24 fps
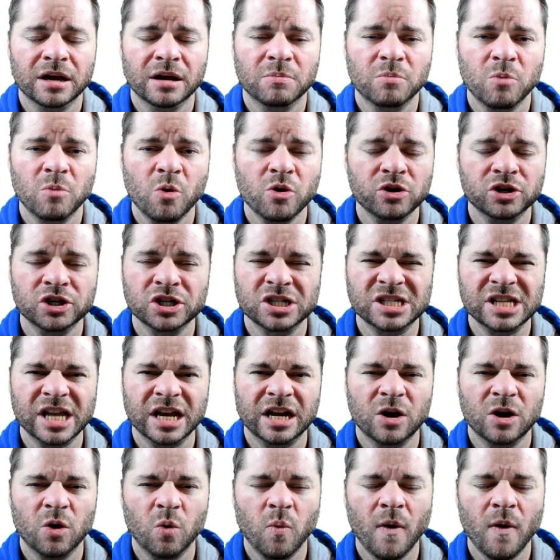more just
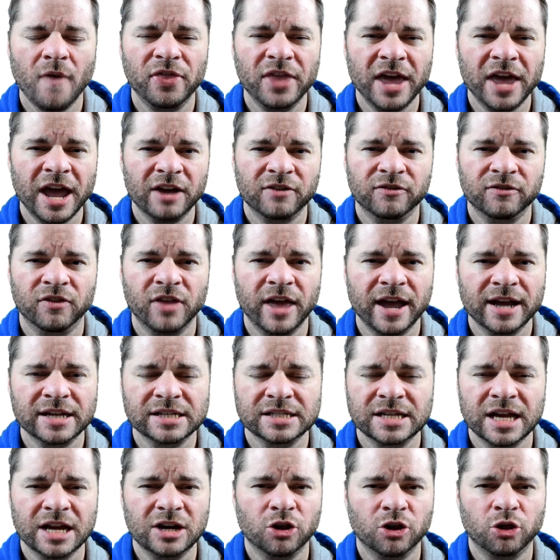like a what-the-heck
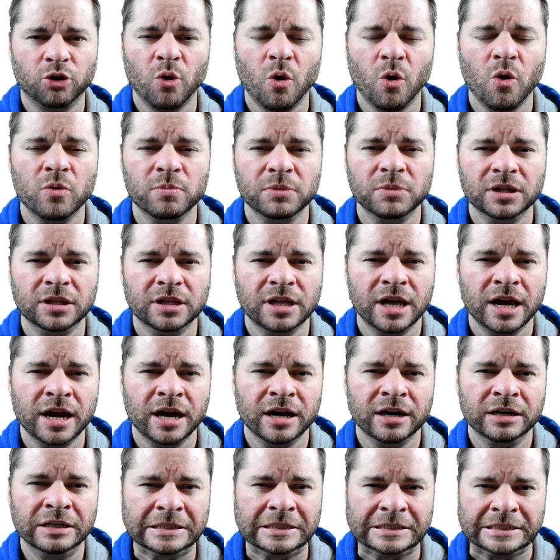flex, kind of throw him in
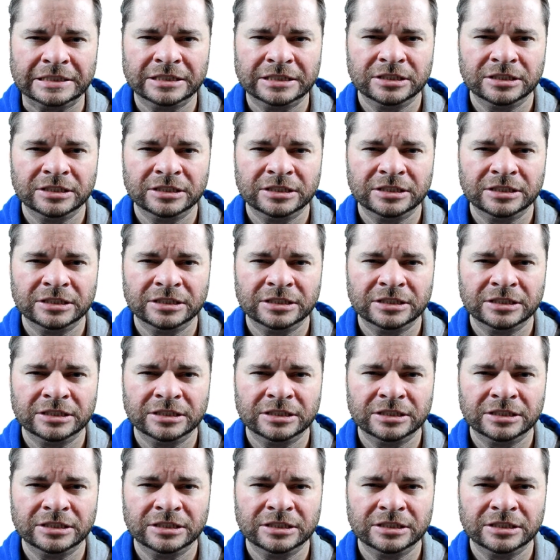there,